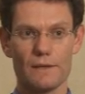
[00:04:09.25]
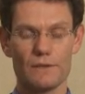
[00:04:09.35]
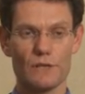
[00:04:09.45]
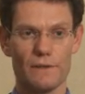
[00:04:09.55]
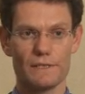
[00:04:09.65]

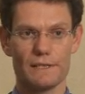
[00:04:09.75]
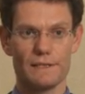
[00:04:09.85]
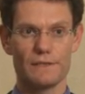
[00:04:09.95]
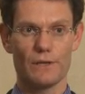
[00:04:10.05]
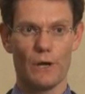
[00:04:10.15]

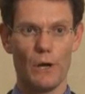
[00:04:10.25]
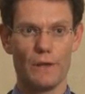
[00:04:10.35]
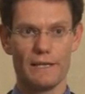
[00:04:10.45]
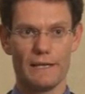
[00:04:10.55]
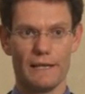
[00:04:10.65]
services
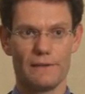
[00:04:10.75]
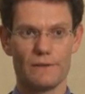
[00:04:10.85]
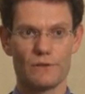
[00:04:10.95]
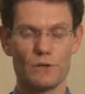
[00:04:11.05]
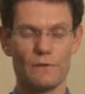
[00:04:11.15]
early
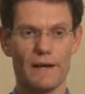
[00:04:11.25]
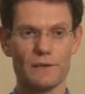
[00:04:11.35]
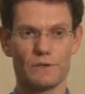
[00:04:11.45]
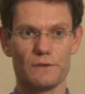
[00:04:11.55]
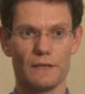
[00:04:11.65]
in
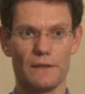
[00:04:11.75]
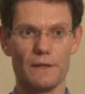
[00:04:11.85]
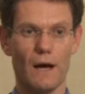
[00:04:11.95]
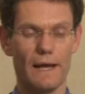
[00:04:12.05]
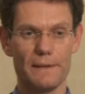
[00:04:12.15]

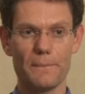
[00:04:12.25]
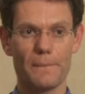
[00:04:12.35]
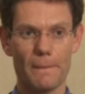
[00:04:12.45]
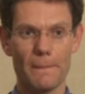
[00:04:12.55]
2009.